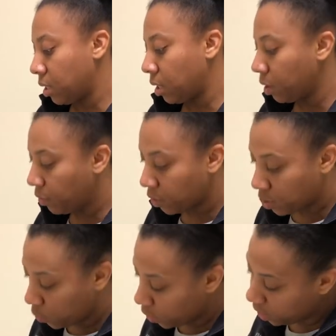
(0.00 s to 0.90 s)
Look for
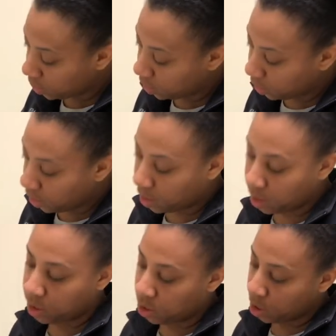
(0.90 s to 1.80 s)
swelling,
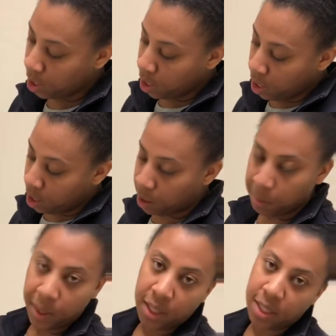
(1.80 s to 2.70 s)
leakage,
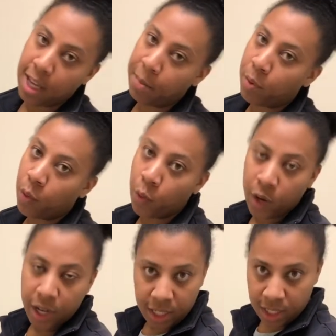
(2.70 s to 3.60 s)
any type of
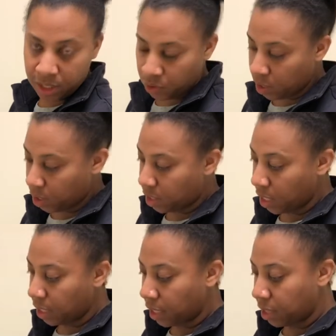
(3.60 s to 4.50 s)
redness or
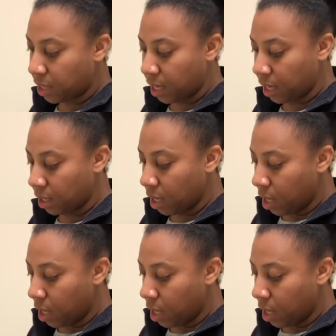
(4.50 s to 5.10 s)
anything like that.